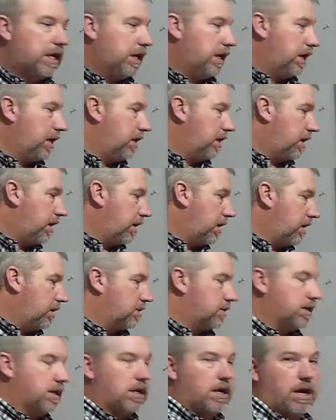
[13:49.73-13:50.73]
And like I
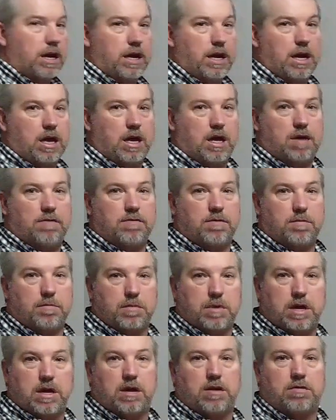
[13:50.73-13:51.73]
said, I have a
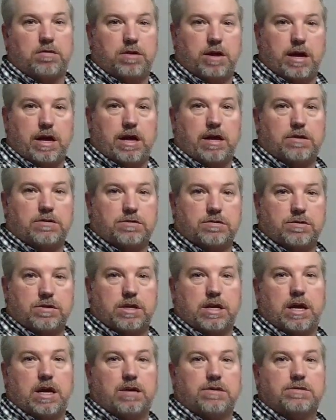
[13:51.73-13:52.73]
metal house on
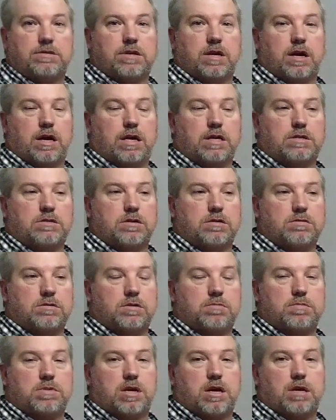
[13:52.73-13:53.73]
the outside, so
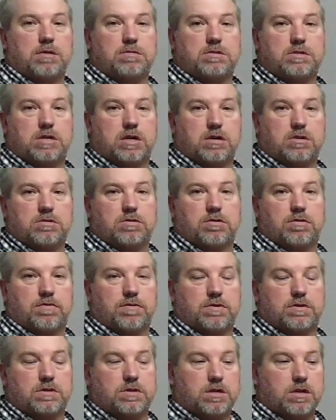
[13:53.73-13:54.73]
sometimes cell
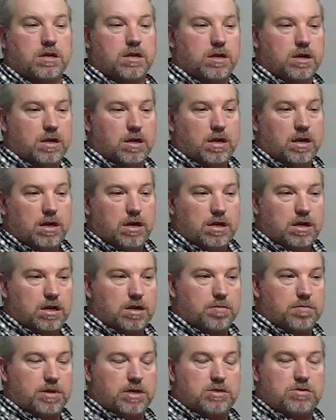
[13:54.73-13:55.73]
service
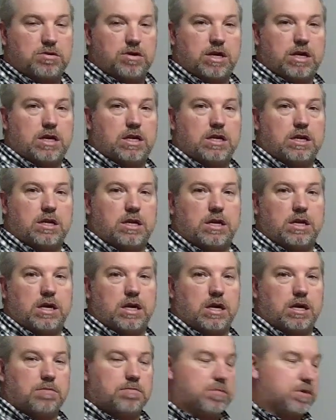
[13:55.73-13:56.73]
can be tricky to
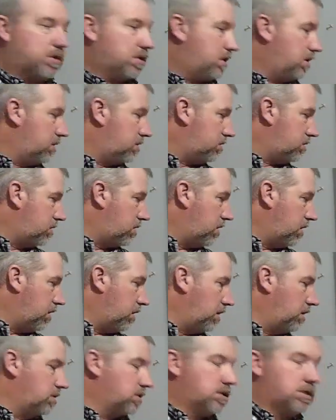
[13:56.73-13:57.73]
get, but this
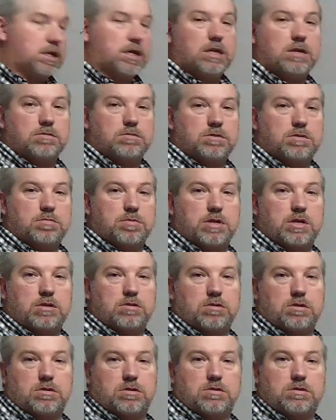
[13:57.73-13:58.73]
thing seems to be
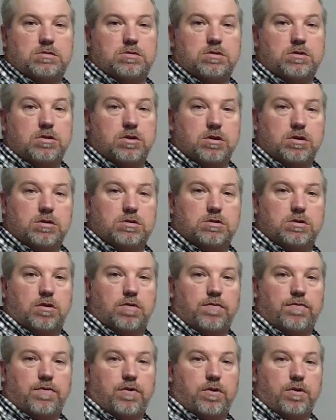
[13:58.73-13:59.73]
doing good
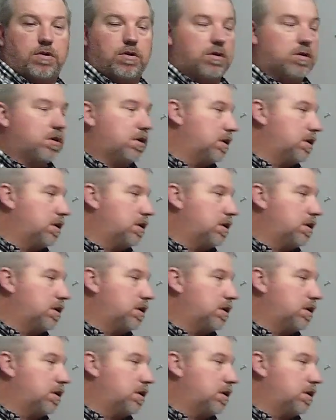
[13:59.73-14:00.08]
so far.